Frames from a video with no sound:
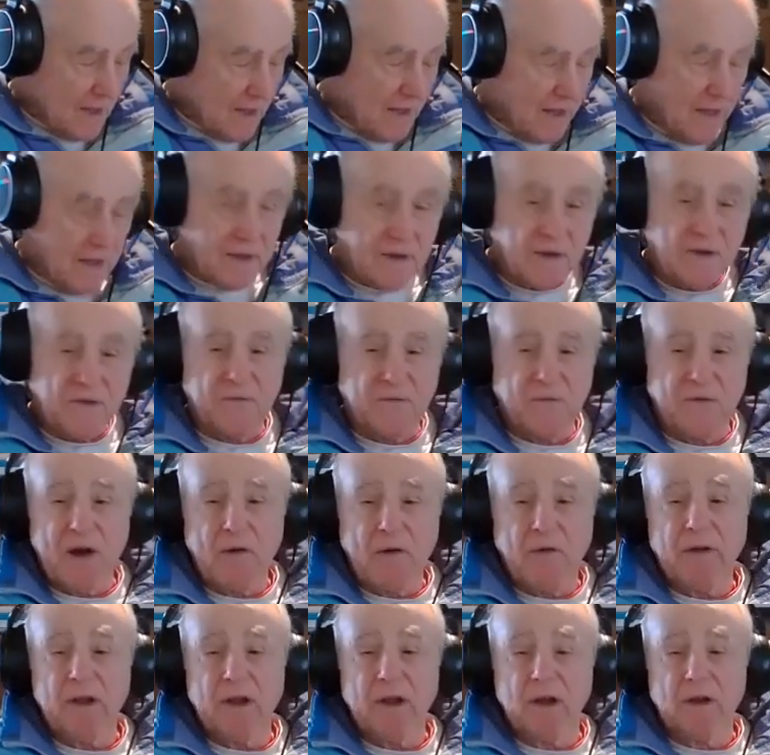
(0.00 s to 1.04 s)
it is
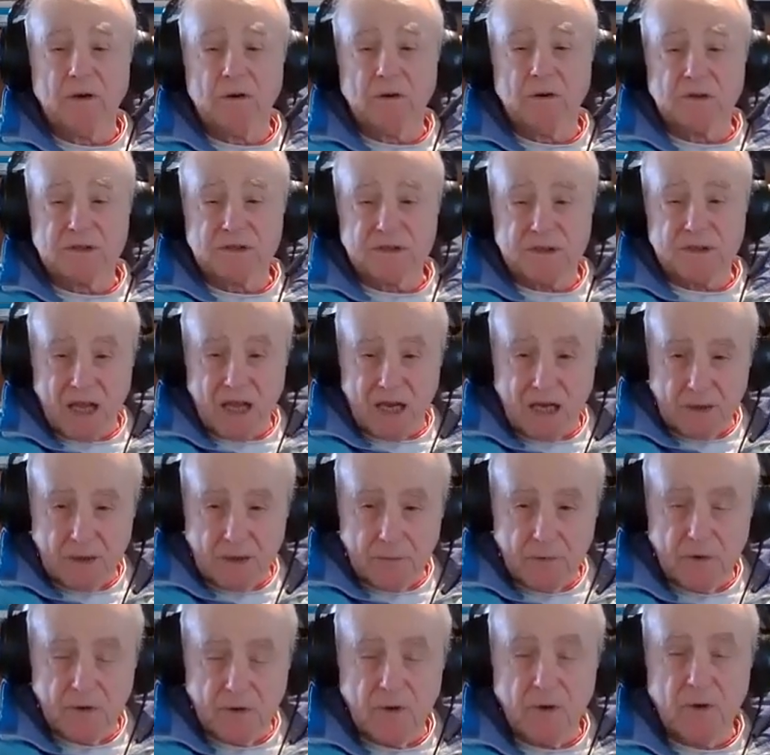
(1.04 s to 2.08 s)
very
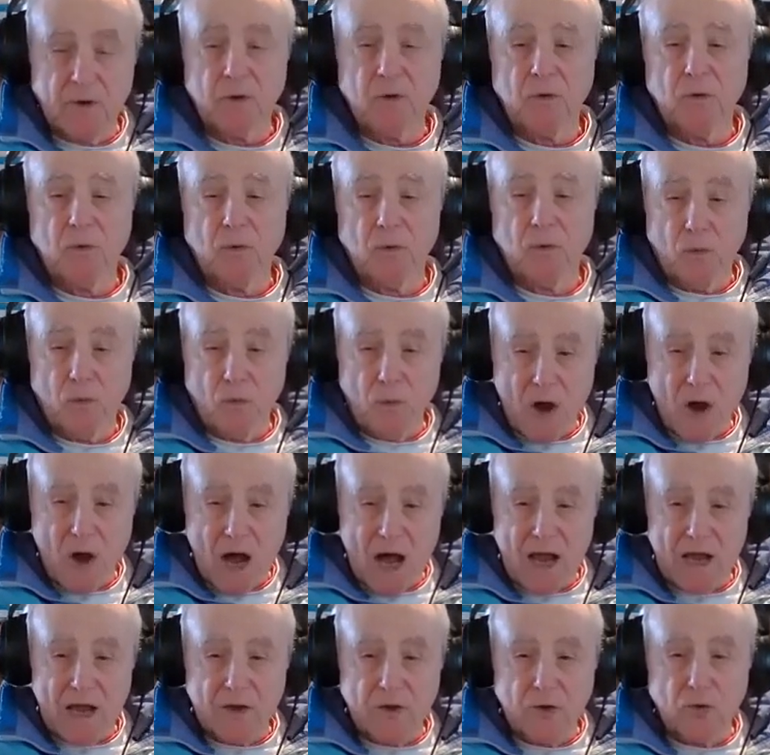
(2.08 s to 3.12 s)
understandable
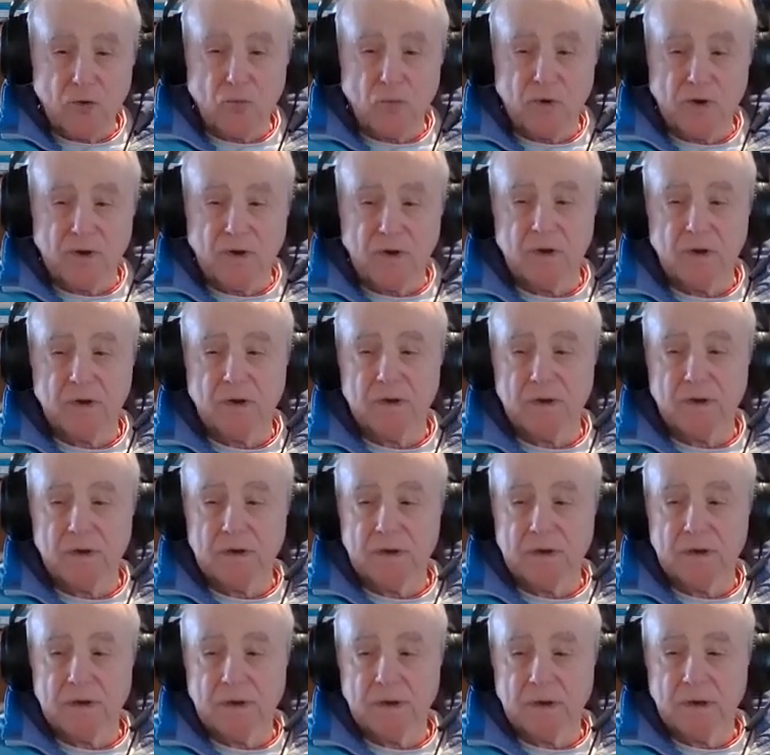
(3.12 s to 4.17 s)
why you would
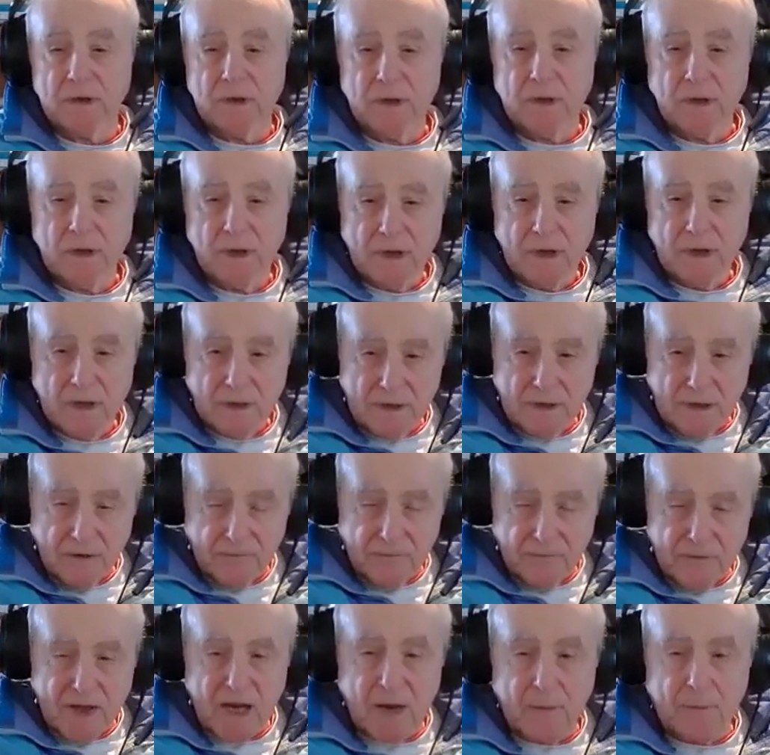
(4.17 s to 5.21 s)

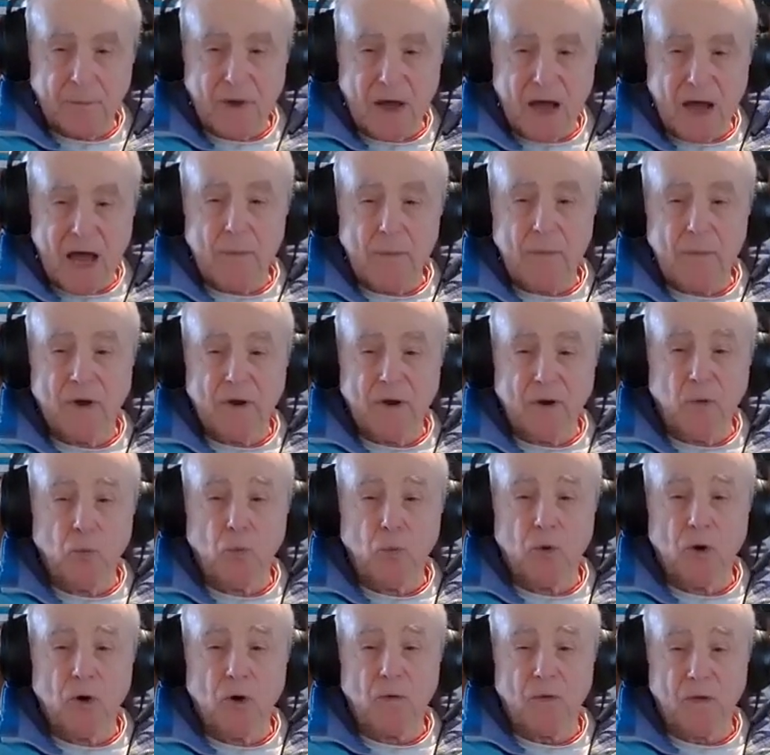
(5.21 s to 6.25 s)
develop I'm
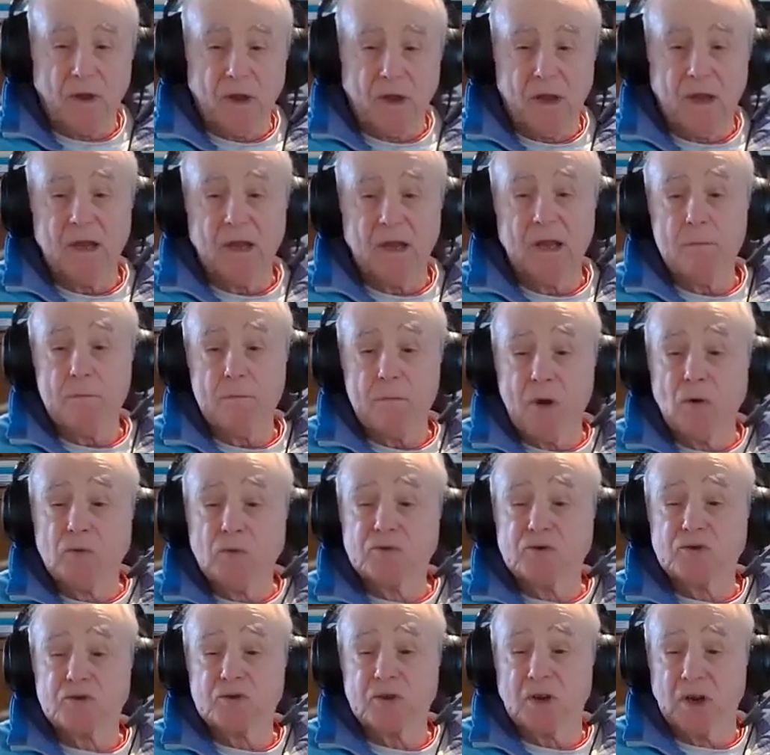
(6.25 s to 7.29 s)
unworthy,
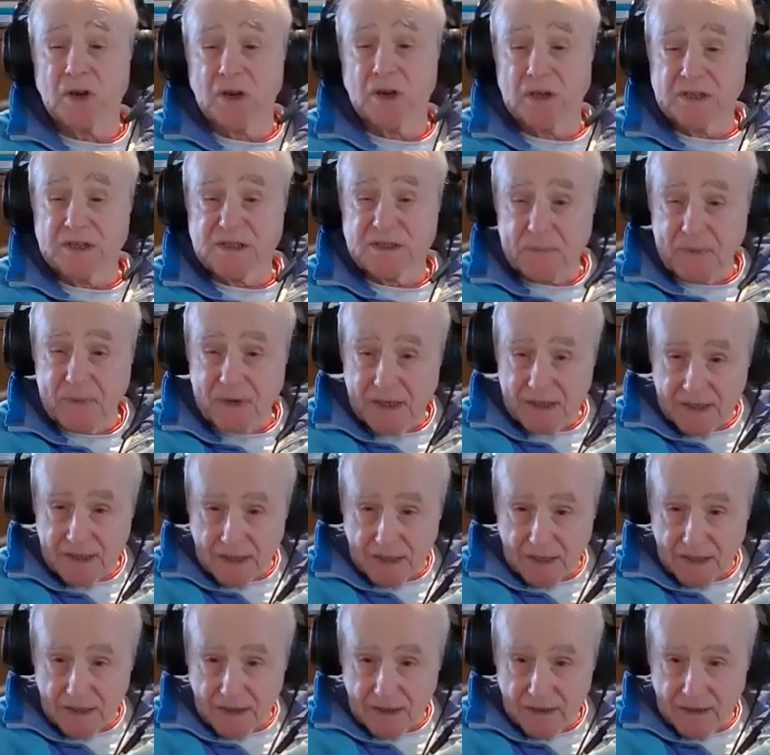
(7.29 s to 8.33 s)
emotionally
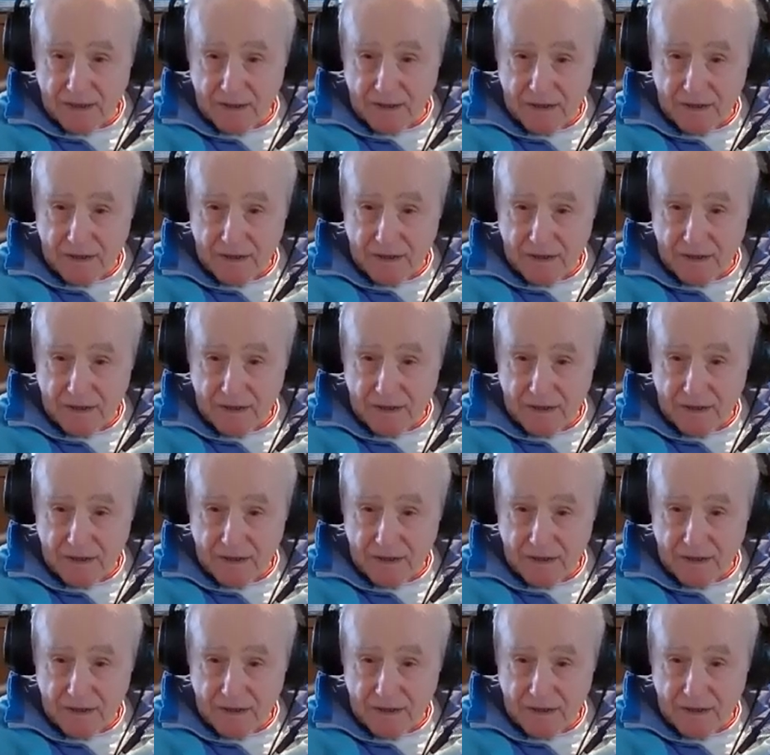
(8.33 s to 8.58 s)
speaking,